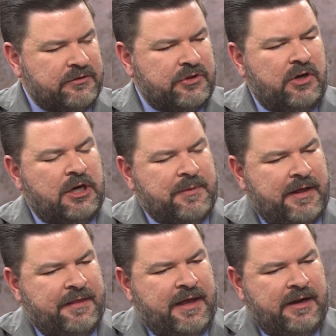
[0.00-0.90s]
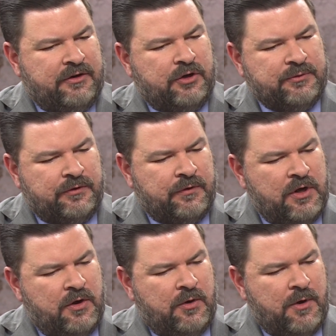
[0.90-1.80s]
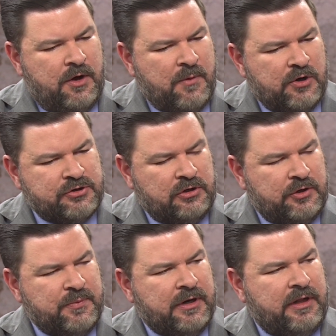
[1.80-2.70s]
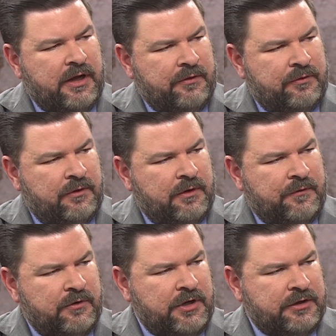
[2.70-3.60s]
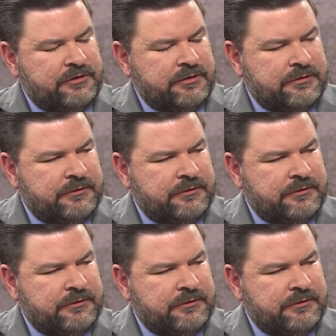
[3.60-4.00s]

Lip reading: So talk about that in terms of emotional and mental health for youngsters.